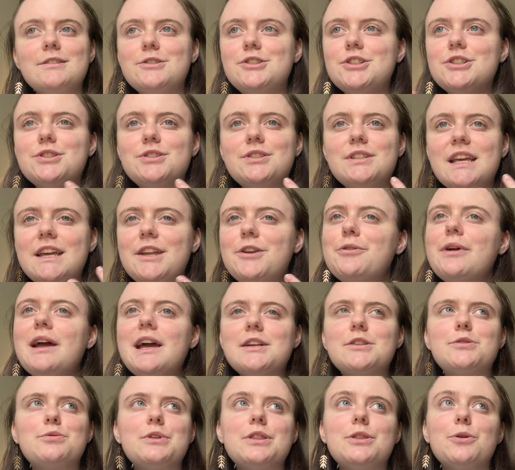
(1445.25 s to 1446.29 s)
just
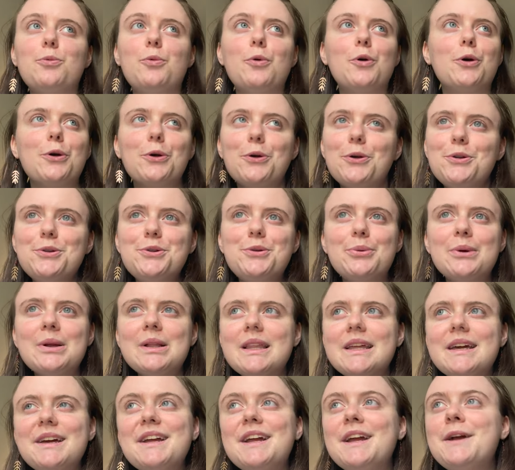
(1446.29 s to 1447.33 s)
interacts with the world,
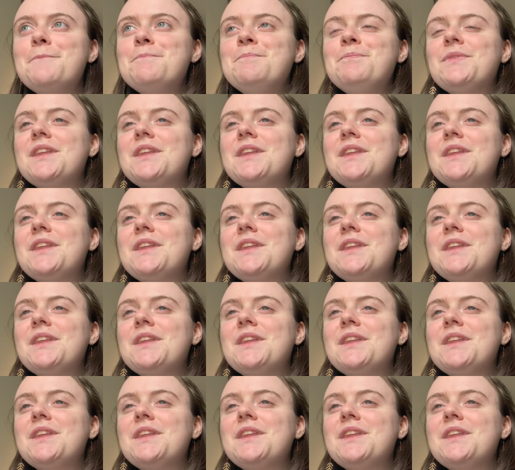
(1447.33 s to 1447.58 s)
really.